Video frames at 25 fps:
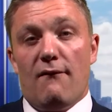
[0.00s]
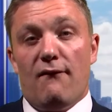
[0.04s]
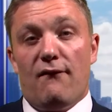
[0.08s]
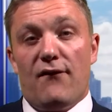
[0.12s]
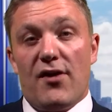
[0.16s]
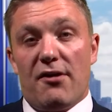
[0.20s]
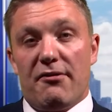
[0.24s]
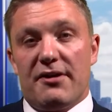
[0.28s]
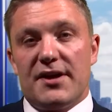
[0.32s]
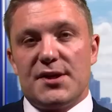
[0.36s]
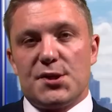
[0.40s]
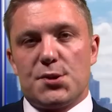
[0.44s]

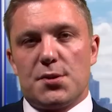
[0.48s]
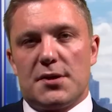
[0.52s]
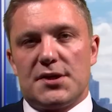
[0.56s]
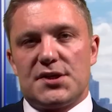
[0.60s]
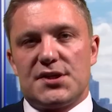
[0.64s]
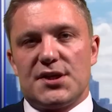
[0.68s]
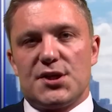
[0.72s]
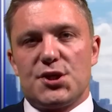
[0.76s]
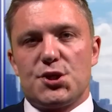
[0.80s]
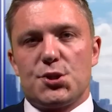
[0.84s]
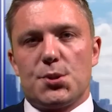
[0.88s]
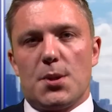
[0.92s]
Very
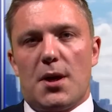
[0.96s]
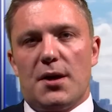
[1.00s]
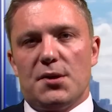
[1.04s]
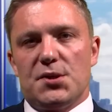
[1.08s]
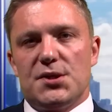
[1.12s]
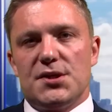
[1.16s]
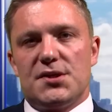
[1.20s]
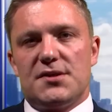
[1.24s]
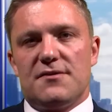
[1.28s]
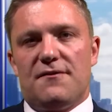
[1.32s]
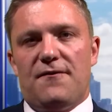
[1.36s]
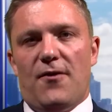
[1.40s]
interesting
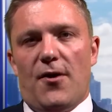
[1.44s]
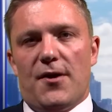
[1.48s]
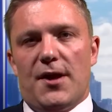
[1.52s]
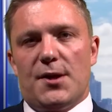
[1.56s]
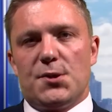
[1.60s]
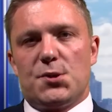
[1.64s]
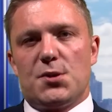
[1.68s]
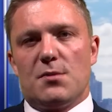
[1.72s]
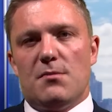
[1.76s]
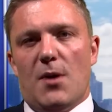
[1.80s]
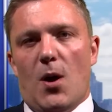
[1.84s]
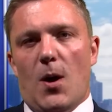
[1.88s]
structure to
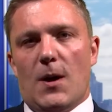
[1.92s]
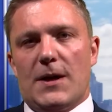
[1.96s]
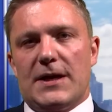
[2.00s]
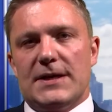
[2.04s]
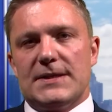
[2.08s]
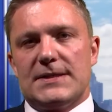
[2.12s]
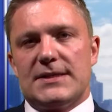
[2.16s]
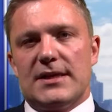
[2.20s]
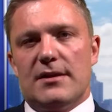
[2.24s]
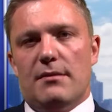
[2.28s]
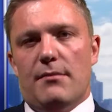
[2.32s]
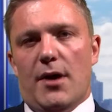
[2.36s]
financial
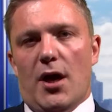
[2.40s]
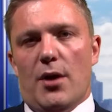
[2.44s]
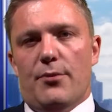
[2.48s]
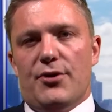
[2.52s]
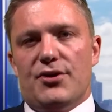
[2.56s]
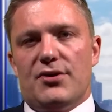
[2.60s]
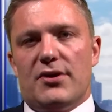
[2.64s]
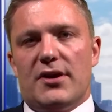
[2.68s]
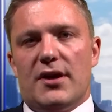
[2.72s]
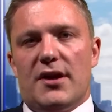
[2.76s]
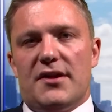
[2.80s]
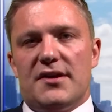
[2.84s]
markets at the
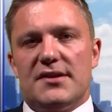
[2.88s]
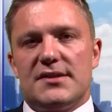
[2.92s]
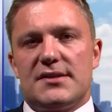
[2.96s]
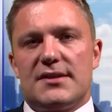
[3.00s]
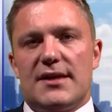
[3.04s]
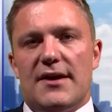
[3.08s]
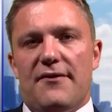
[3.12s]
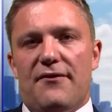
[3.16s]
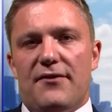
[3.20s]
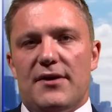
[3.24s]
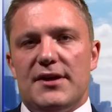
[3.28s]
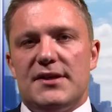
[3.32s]
moment. You know, there's
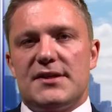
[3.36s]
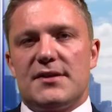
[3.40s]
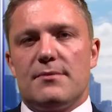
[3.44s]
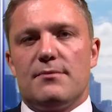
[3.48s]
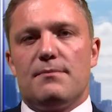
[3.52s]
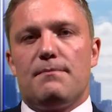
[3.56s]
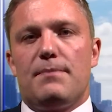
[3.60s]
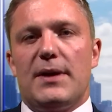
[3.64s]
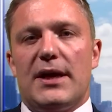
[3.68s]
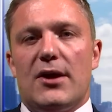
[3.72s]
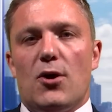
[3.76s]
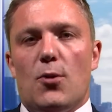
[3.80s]
definitely
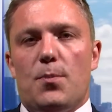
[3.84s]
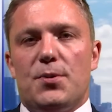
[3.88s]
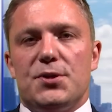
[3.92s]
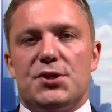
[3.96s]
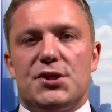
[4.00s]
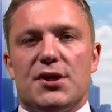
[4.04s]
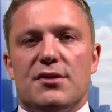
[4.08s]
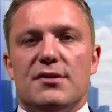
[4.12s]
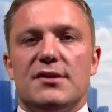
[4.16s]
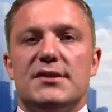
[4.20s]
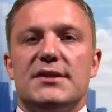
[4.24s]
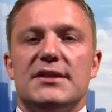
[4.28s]
some big
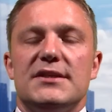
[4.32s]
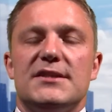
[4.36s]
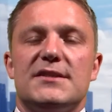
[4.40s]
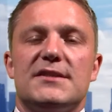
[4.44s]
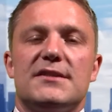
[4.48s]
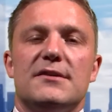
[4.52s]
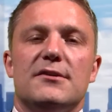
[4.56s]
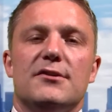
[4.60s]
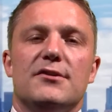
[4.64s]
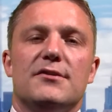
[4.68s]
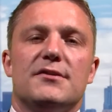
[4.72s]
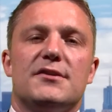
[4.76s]
opportunities
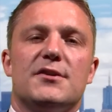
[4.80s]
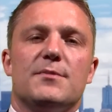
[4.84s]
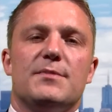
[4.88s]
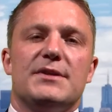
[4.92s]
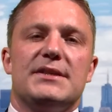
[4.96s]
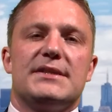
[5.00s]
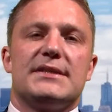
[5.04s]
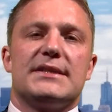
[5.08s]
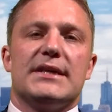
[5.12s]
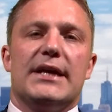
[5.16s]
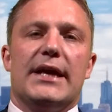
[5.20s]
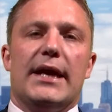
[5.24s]
to
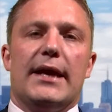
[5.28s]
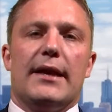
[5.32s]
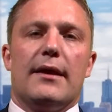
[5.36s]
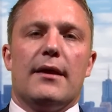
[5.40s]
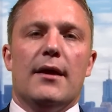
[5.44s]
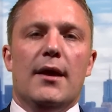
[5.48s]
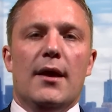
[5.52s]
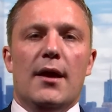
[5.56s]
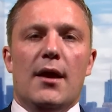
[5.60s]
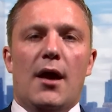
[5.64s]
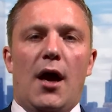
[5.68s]
be seen.